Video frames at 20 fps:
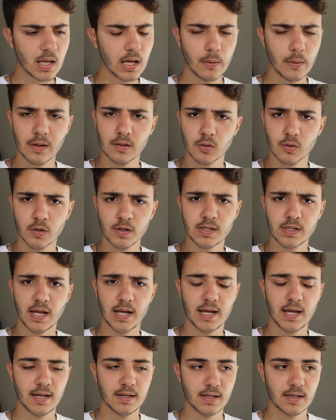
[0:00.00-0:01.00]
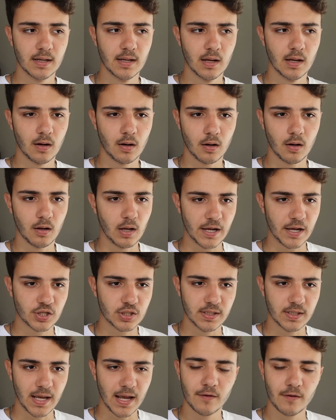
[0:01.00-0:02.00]
how I learned and
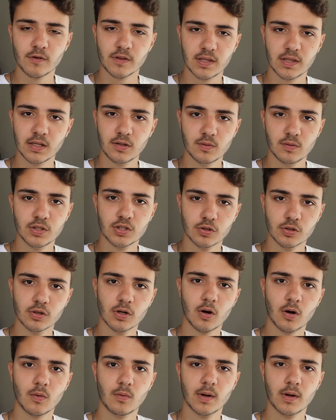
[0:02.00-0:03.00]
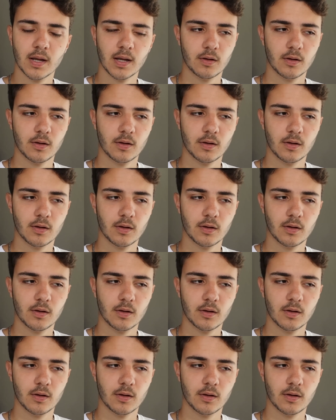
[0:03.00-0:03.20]
actually everything you need to know